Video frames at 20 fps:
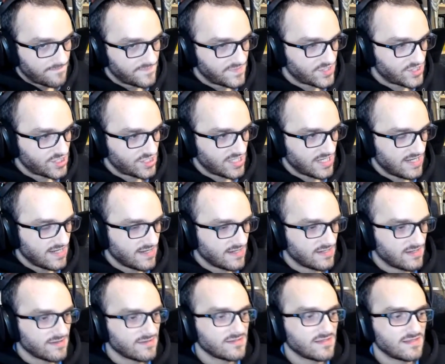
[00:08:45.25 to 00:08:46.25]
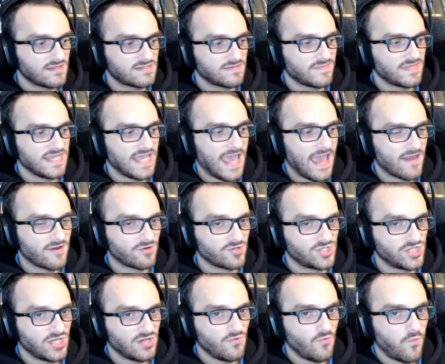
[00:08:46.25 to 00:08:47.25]
Some of the
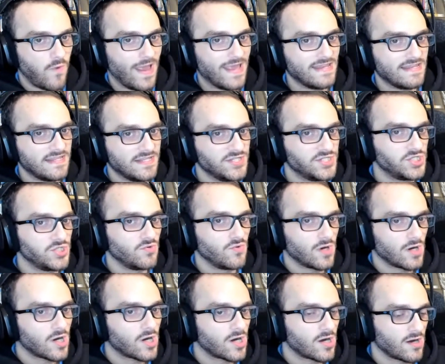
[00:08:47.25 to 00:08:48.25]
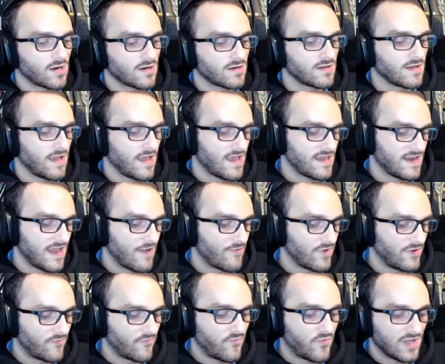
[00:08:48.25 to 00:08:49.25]
energy went into her, and
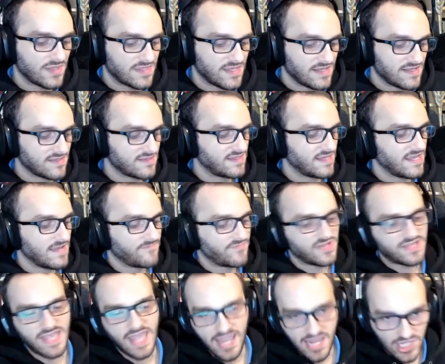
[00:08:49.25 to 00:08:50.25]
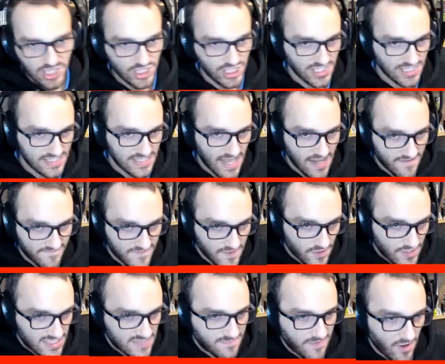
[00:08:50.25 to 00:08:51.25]
what the implication is that if
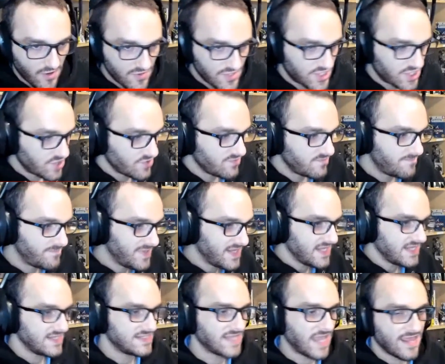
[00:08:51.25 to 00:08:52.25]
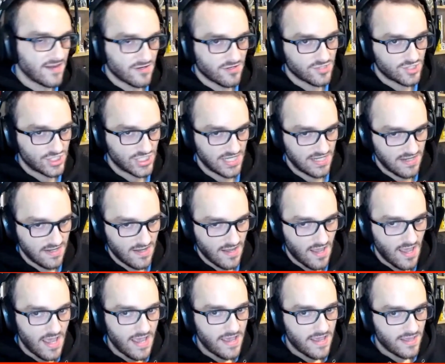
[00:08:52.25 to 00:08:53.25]
you're exposed to B's energy,
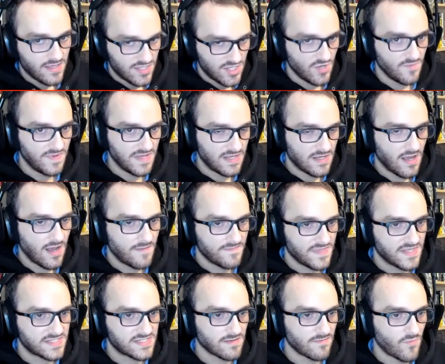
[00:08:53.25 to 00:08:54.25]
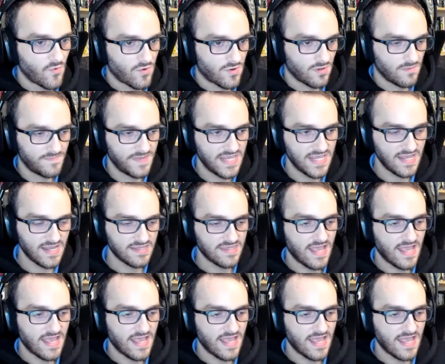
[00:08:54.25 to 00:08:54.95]
you become this immortal being.